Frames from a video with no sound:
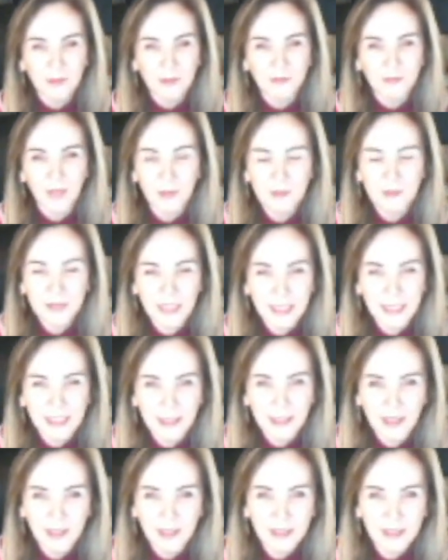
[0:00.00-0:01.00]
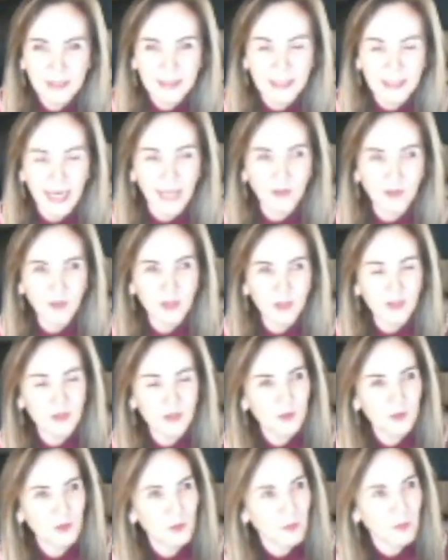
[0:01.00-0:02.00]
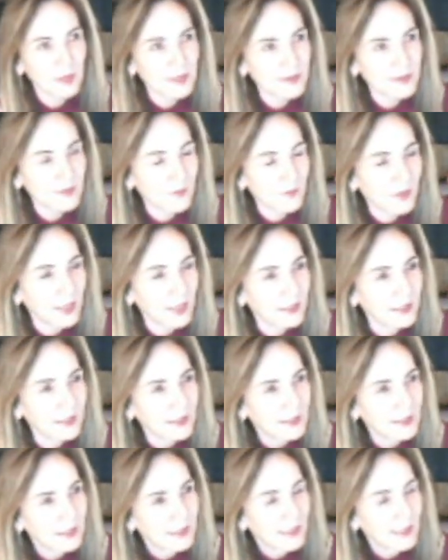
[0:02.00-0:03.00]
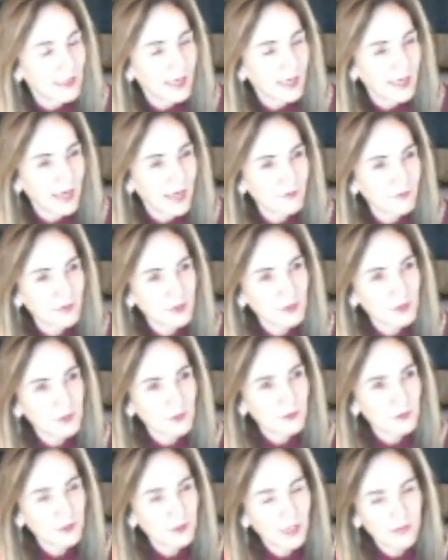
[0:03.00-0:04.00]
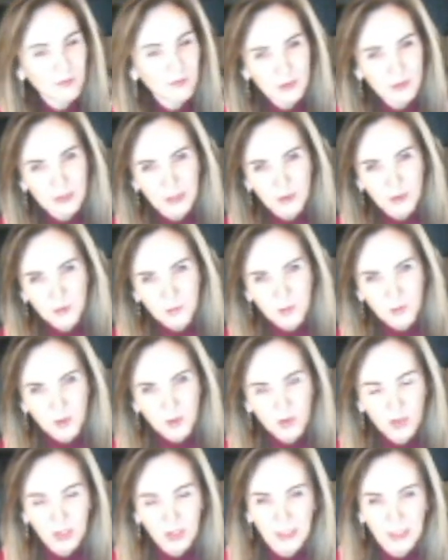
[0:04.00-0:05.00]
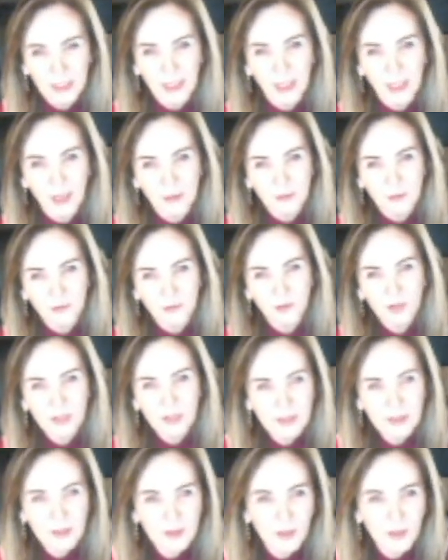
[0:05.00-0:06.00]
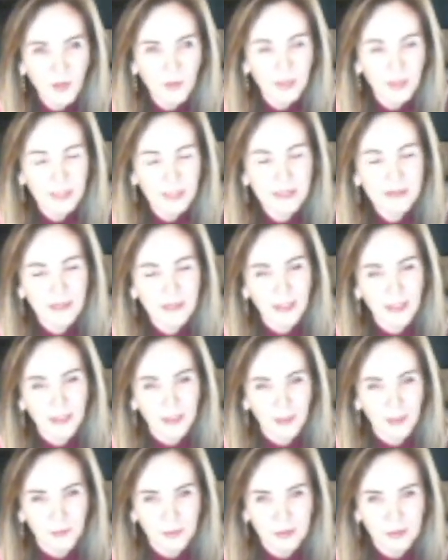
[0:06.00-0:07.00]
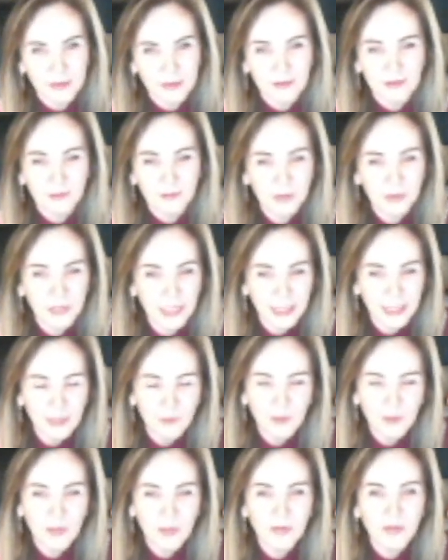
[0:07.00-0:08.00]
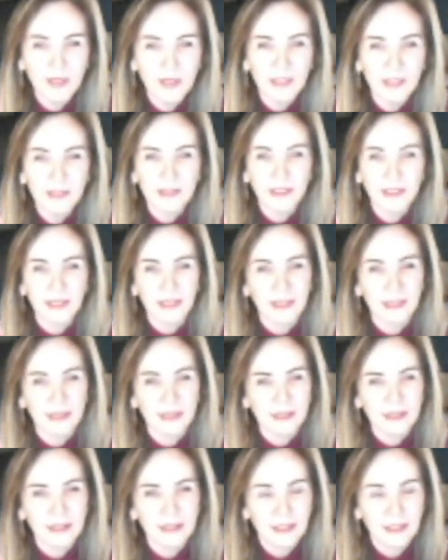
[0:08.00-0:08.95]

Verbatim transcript: I was saying it's National Serger Month, so I have a new cover stitch machine, and I'm just so excited. I've been playing with it, and